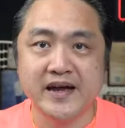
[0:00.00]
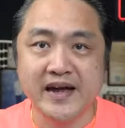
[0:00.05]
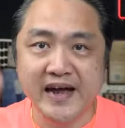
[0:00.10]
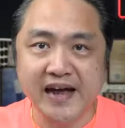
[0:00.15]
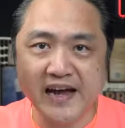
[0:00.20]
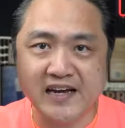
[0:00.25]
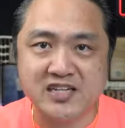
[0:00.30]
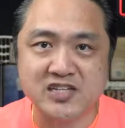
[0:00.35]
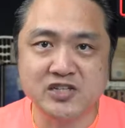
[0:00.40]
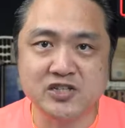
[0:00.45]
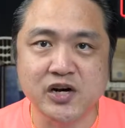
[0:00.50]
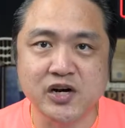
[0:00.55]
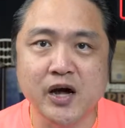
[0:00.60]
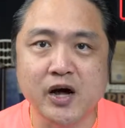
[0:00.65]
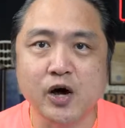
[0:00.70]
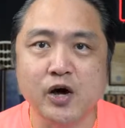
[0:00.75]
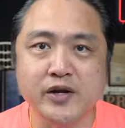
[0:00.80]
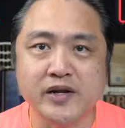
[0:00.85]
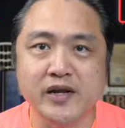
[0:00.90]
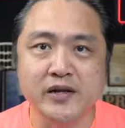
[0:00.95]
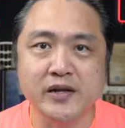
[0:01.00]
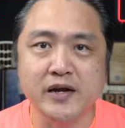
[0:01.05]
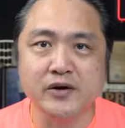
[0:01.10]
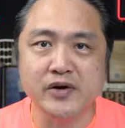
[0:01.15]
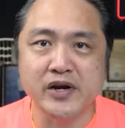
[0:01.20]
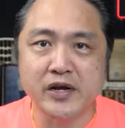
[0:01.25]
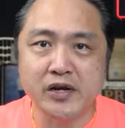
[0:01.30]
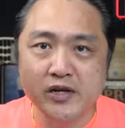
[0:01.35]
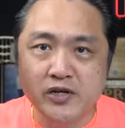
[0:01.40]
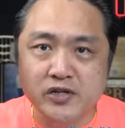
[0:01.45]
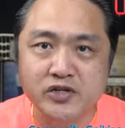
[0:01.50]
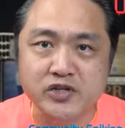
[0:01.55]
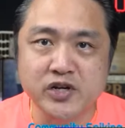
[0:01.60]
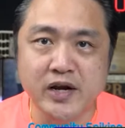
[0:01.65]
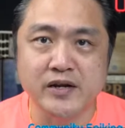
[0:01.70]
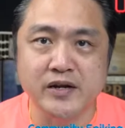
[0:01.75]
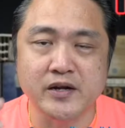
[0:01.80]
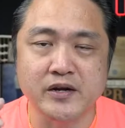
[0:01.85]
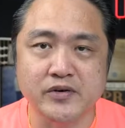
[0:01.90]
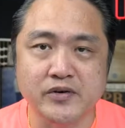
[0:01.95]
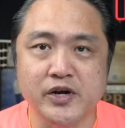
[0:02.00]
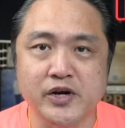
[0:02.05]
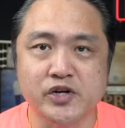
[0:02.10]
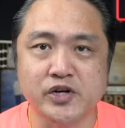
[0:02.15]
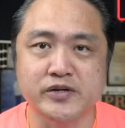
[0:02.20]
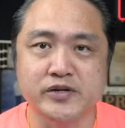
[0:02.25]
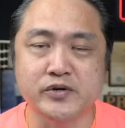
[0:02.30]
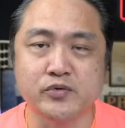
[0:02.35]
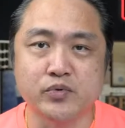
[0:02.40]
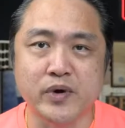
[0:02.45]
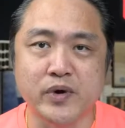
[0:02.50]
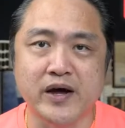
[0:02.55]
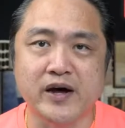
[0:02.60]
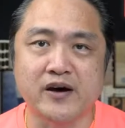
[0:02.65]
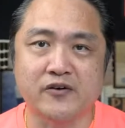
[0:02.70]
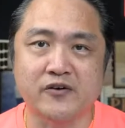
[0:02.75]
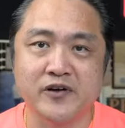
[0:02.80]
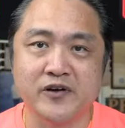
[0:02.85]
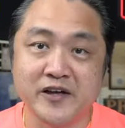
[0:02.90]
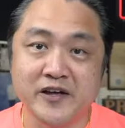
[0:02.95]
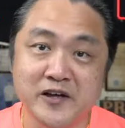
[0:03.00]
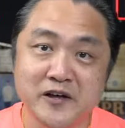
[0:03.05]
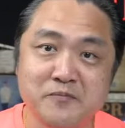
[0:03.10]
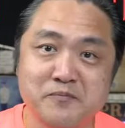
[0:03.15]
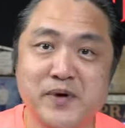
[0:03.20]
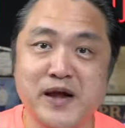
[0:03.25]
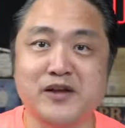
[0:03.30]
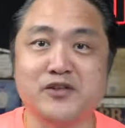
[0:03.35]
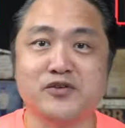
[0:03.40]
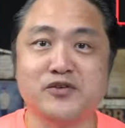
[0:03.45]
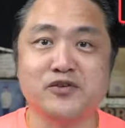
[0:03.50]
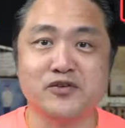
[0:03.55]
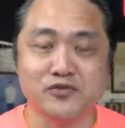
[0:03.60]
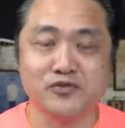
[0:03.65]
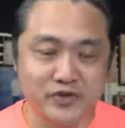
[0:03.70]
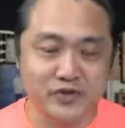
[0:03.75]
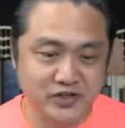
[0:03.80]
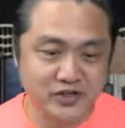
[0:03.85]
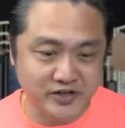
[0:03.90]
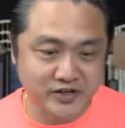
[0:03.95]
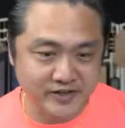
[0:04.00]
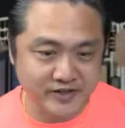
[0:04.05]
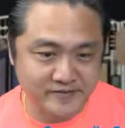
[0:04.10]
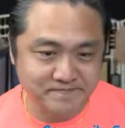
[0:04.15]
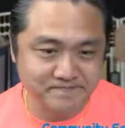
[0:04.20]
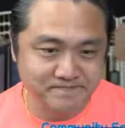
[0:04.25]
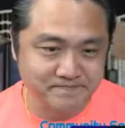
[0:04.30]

extraordinary generational wealth. Back to you, Richard.